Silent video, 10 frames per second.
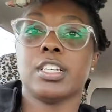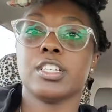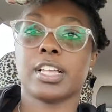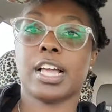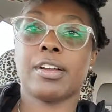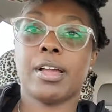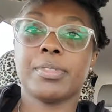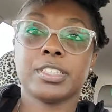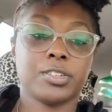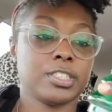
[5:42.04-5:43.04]
It's like I grabbed
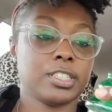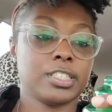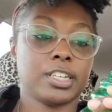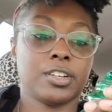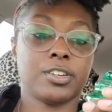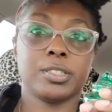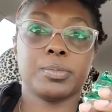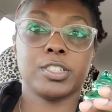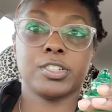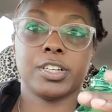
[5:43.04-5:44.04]
this, it's like a
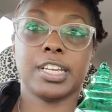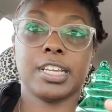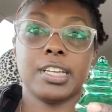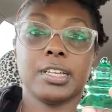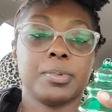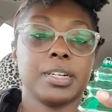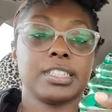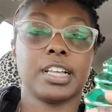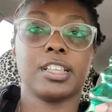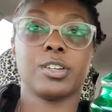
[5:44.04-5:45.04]
Christmas tree, but it's
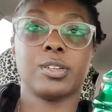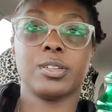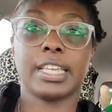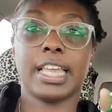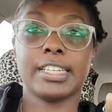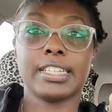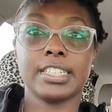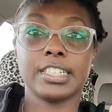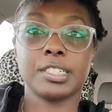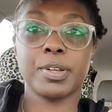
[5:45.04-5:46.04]
like a little candy
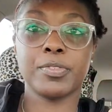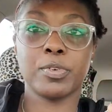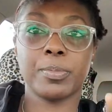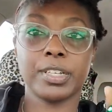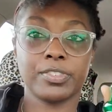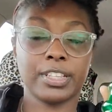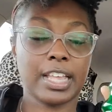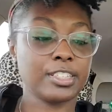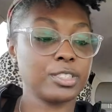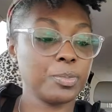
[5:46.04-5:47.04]
dish. I paid four bucks for
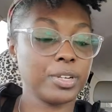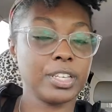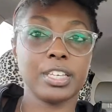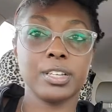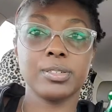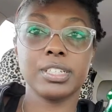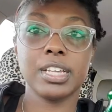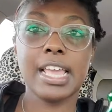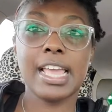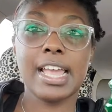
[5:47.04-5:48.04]
that. Super cute.
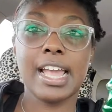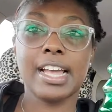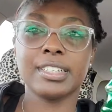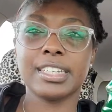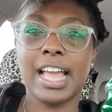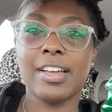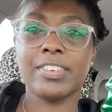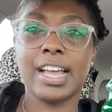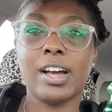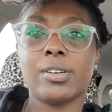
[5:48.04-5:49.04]
And you can have
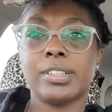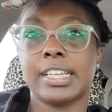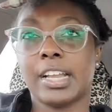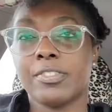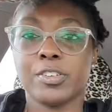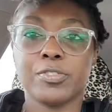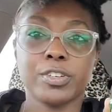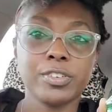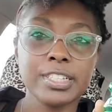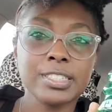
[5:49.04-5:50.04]
it out like every year for
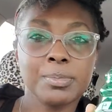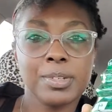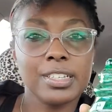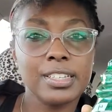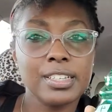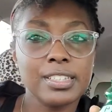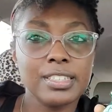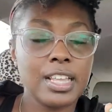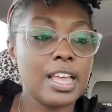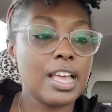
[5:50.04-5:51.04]
Christmas.
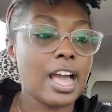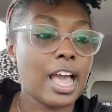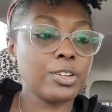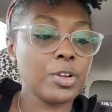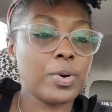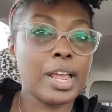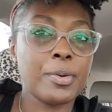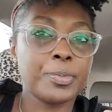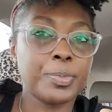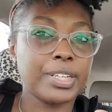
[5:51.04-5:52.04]
I don't know what I
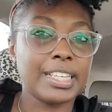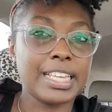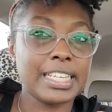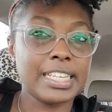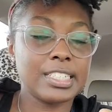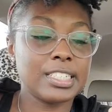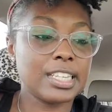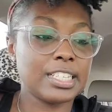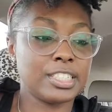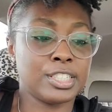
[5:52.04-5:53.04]
would put in it.
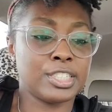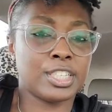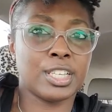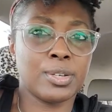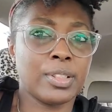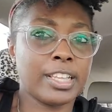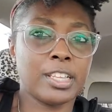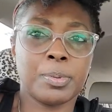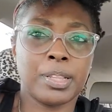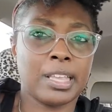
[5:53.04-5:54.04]
It's just cute. Like you
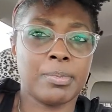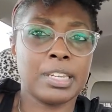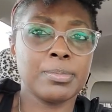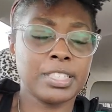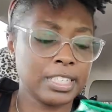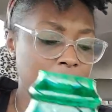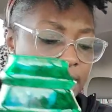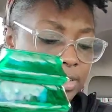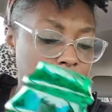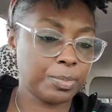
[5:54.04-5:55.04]
could put like M and M's in
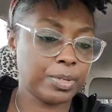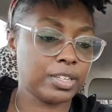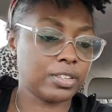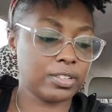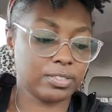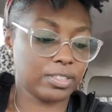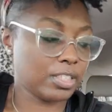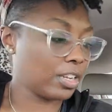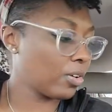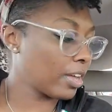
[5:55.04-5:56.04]
it. You could put, you
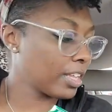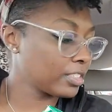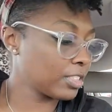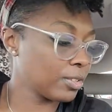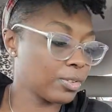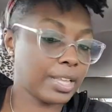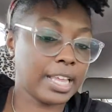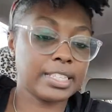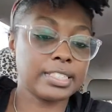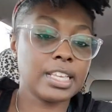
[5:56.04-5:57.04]
know, all kinds of cute little
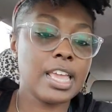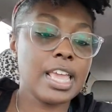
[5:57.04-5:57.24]
candies.